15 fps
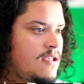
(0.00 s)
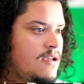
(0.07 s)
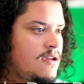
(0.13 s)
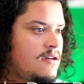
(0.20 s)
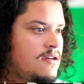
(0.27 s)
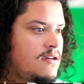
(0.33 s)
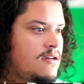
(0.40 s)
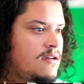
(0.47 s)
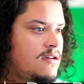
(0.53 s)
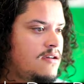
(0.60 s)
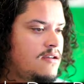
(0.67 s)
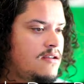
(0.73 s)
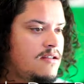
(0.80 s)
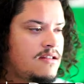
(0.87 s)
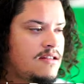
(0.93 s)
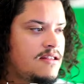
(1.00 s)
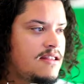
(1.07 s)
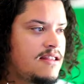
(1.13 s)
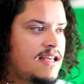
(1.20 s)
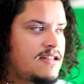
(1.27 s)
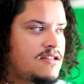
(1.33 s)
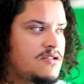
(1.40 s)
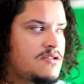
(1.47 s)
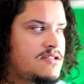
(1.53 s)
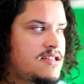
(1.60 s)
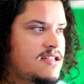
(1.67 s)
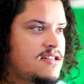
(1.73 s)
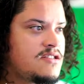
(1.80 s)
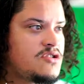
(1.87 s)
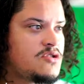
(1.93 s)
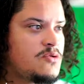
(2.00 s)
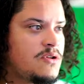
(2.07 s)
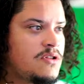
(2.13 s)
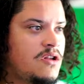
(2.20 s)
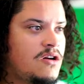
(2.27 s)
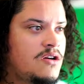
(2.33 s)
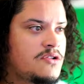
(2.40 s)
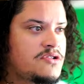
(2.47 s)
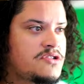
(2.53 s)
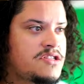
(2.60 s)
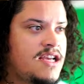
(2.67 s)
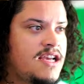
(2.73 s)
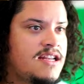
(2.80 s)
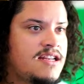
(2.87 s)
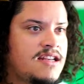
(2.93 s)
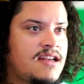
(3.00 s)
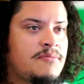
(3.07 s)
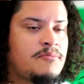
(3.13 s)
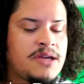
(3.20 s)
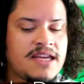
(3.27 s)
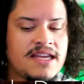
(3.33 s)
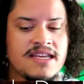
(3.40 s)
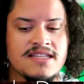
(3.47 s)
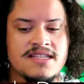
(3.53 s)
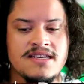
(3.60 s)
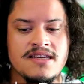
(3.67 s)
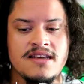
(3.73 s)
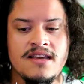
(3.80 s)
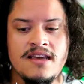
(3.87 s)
uh, that turns into a longer standing piece